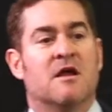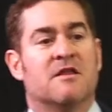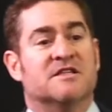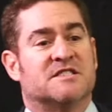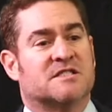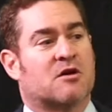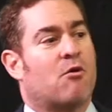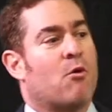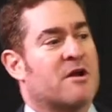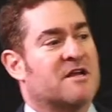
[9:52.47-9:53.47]
This is
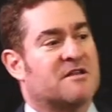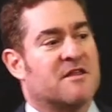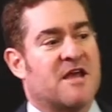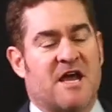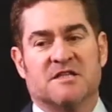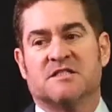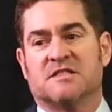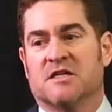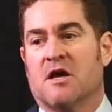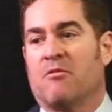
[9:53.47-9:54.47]
according to the
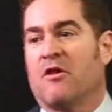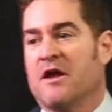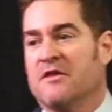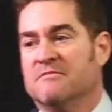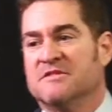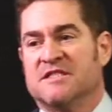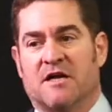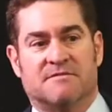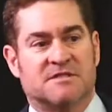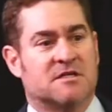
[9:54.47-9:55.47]
NCAA
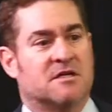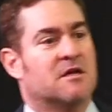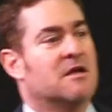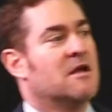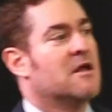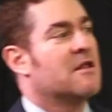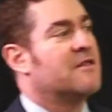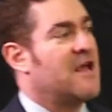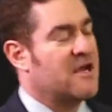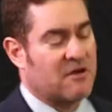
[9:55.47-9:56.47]
themselves.
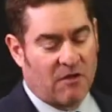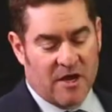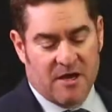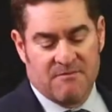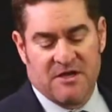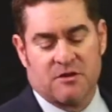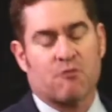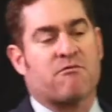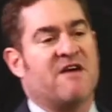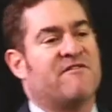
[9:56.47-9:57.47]
They claim that
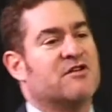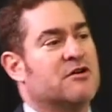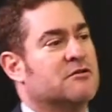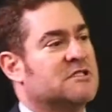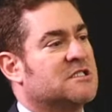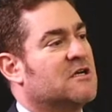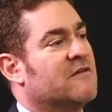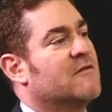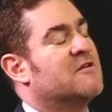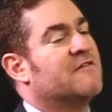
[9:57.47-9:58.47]
the revenues
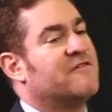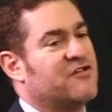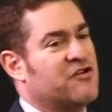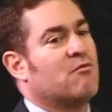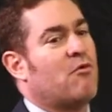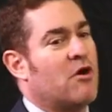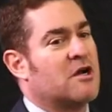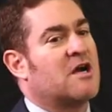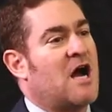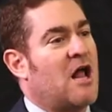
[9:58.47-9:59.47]
from Division
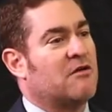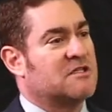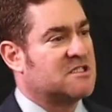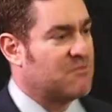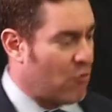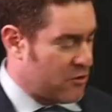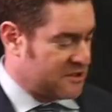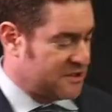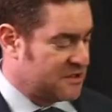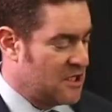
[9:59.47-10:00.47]
One college
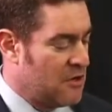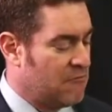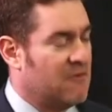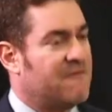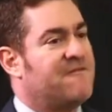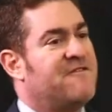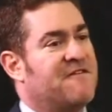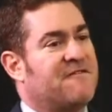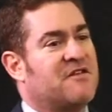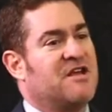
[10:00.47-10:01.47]
sports were
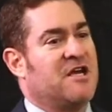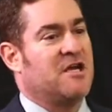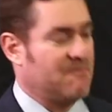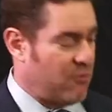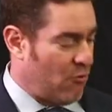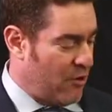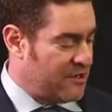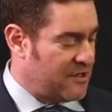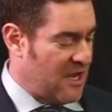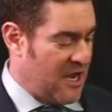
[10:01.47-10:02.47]

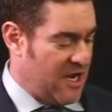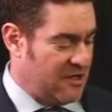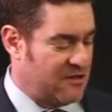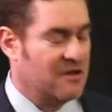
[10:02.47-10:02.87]
$15.8